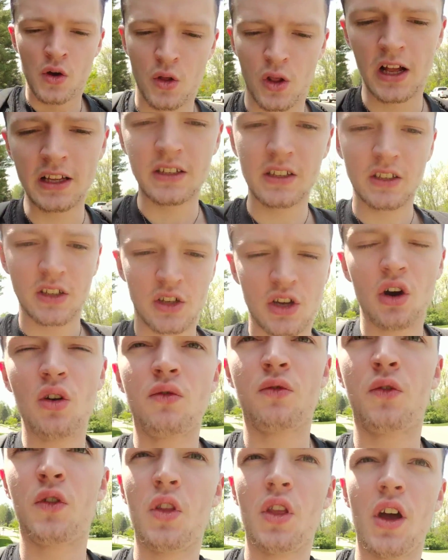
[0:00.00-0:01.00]
Let's go
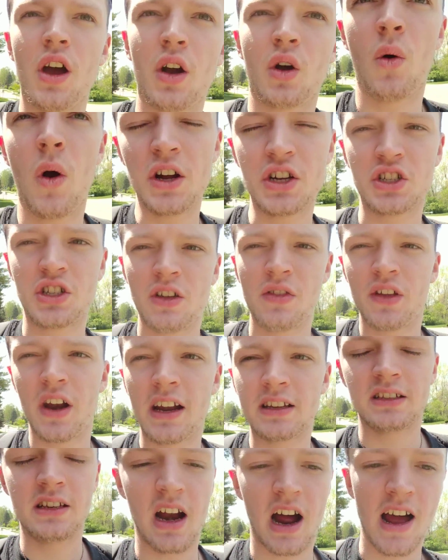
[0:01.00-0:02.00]
for the question that
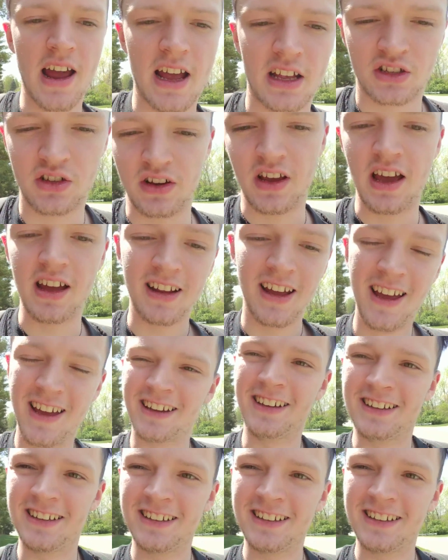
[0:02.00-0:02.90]
I did not answer yet.